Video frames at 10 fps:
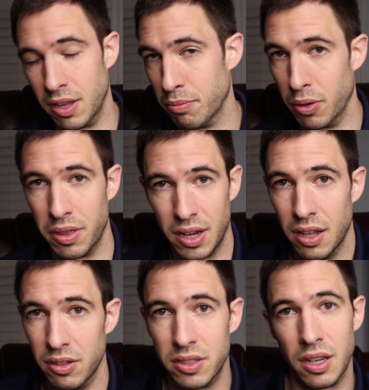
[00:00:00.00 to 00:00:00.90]
both in
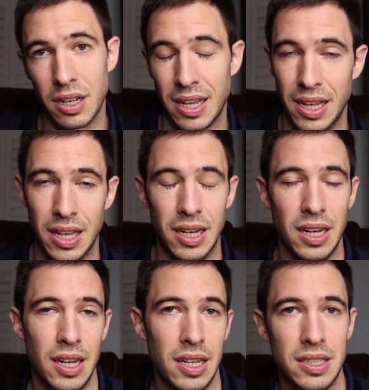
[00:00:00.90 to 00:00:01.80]
HelloTalk and
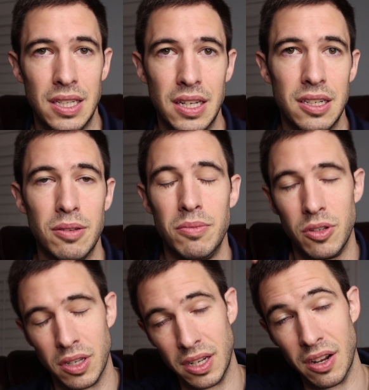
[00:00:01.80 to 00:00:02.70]
Tandem.
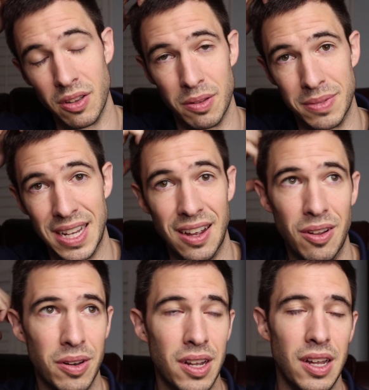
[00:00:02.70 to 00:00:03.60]
You can narrow them
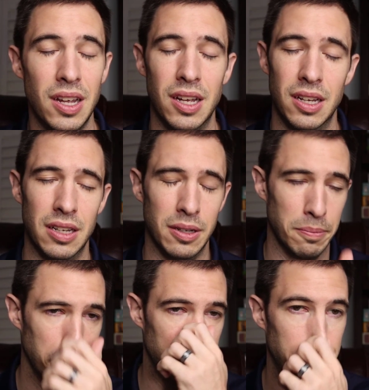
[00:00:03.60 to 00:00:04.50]
down
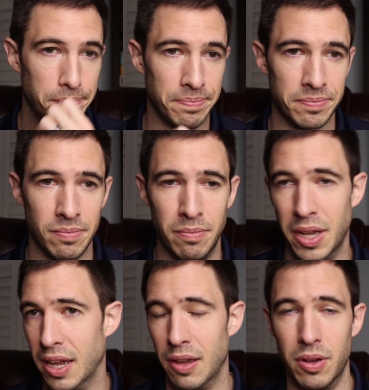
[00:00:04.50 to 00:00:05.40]

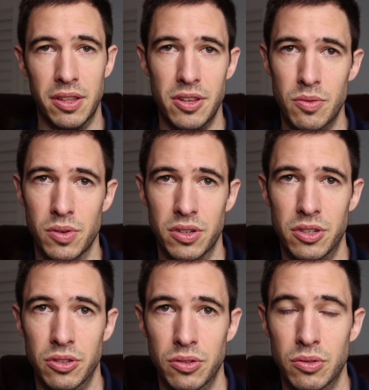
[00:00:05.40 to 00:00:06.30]
by whether you want
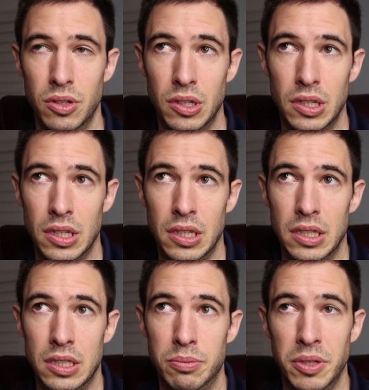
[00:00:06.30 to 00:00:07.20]
to
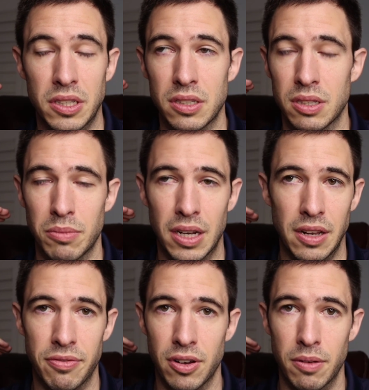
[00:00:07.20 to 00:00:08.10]
speak to
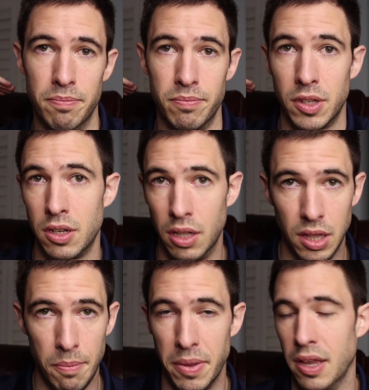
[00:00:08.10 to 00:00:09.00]
somebody from
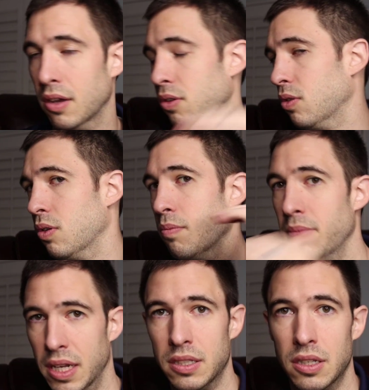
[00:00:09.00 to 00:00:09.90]
Colombia or
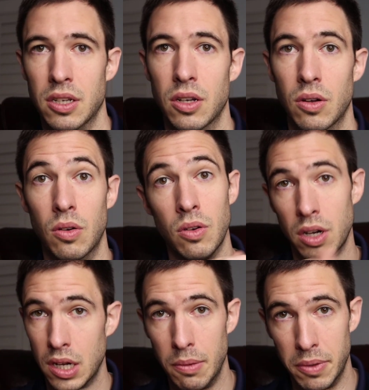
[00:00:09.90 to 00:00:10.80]
Mexico,
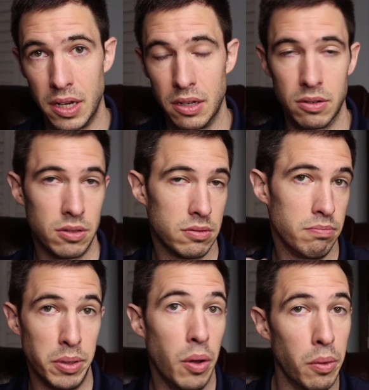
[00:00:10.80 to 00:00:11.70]
or a combination, or
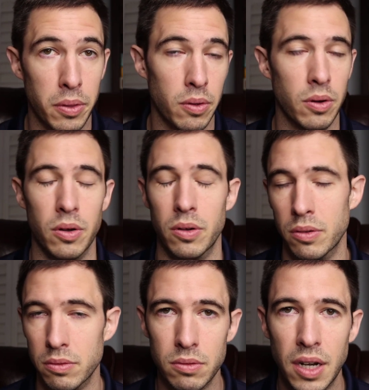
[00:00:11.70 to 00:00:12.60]
both,
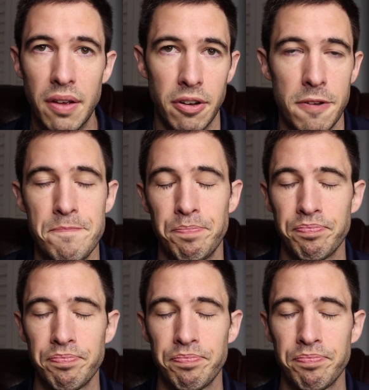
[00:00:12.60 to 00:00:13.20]
or whatever.